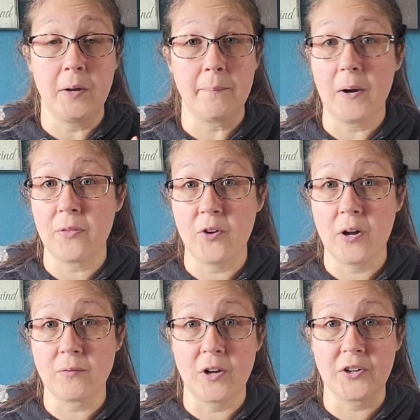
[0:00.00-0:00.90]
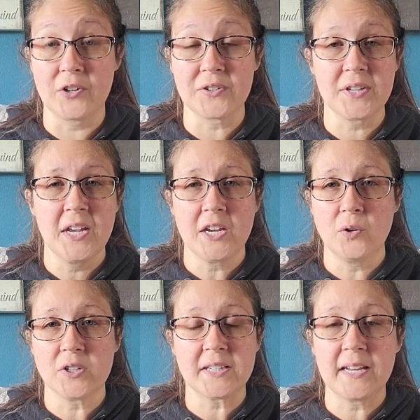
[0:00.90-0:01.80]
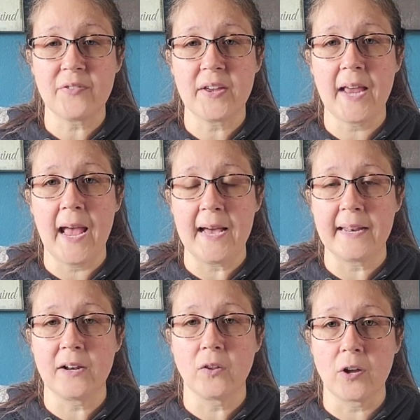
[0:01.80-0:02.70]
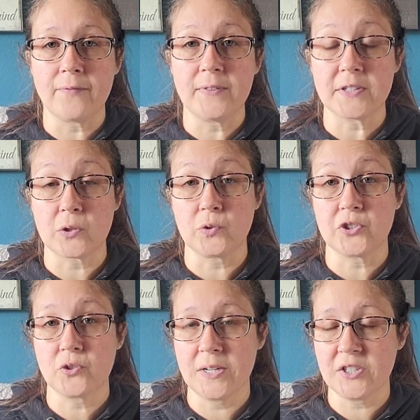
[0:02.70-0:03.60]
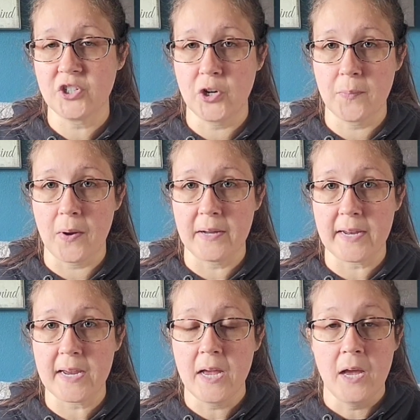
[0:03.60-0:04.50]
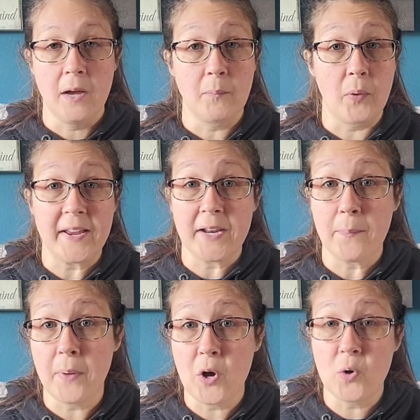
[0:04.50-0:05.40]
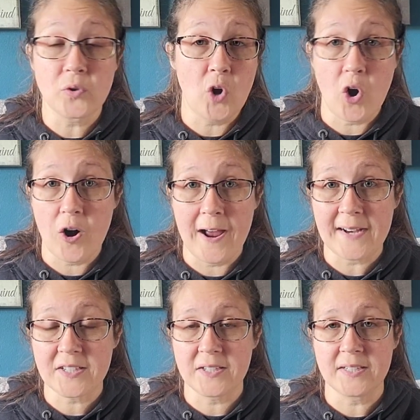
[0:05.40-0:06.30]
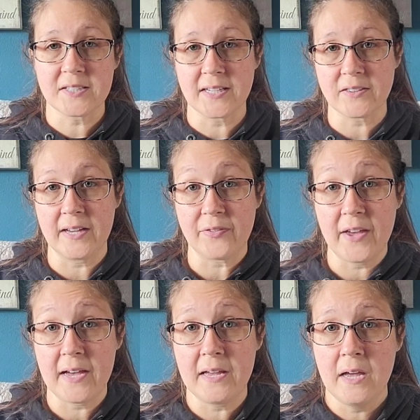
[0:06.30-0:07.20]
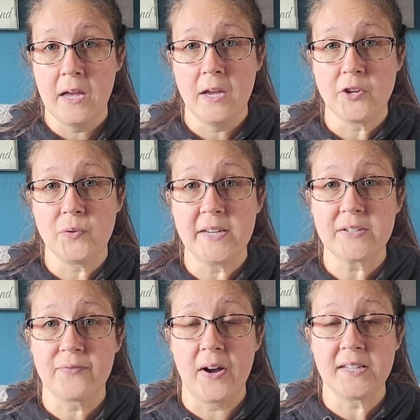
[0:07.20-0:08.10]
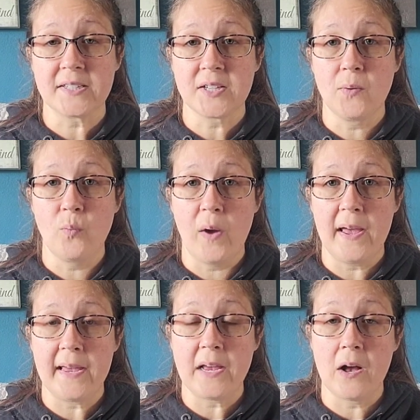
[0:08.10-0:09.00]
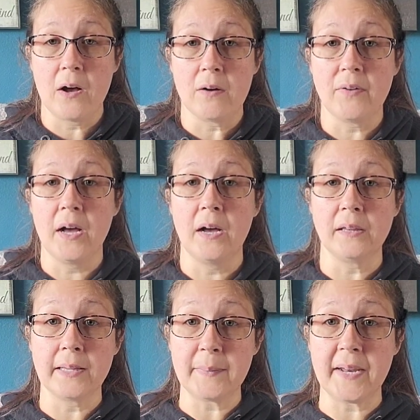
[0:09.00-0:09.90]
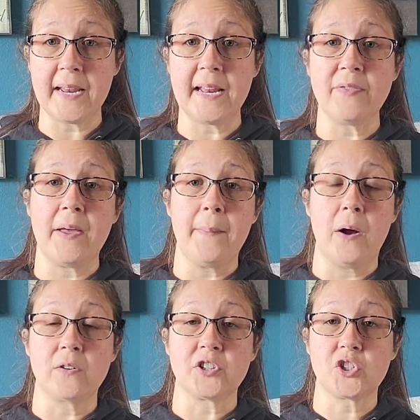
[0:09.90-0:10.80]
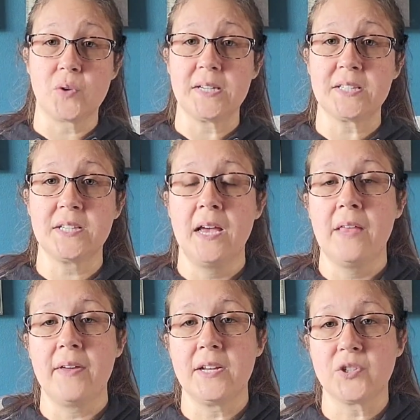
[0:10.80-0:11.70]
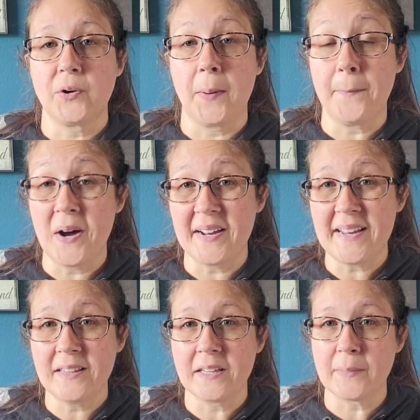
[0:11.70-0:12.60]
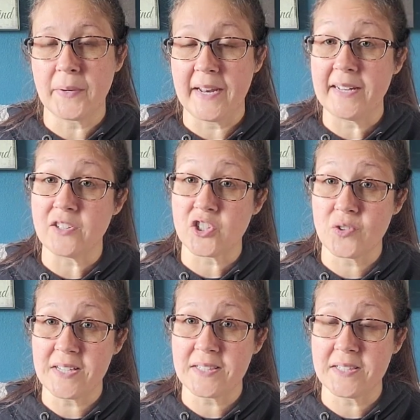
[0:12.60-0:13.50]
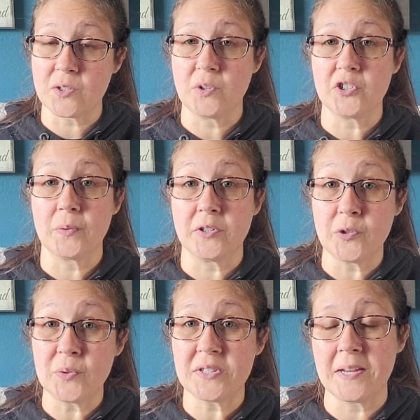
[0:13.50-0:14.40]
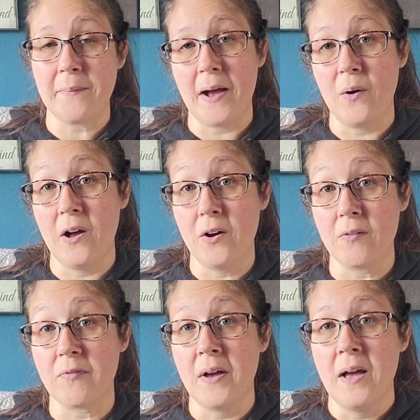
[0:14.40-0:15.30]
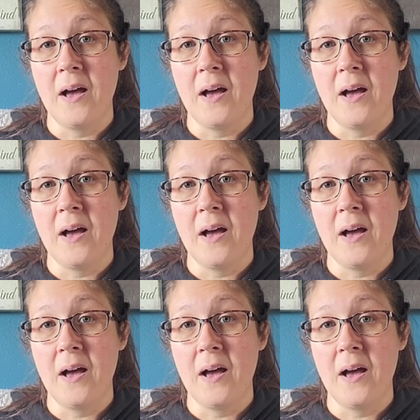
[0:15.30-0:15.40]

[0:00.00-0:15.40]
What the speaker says: marathon runners, just anything adding a lot of physical stress to your body, breaking a bone, car accidents, things like that, you need to find some way of eliminating the amount of stress that is on your body. Eliminating the stress is going to reduce the amount of